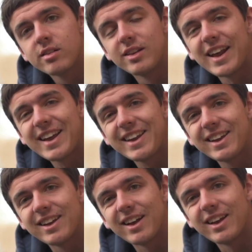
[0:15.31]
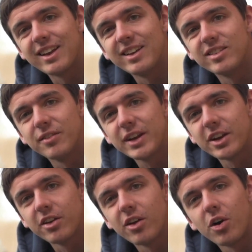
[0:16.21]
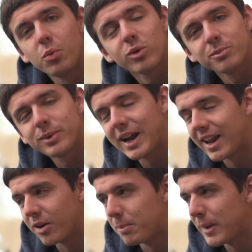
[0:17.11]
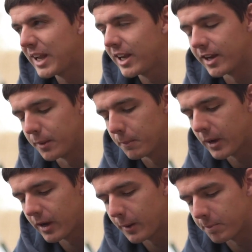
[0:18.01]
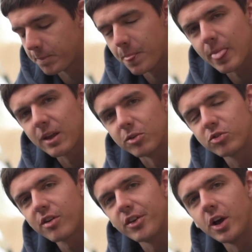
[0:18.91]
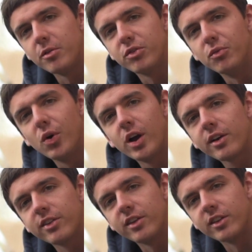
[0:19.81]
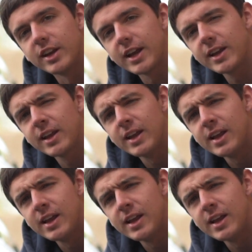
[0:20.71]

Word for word: Today is a video that I wasn't planning on making, but um, I was driving home from work the other day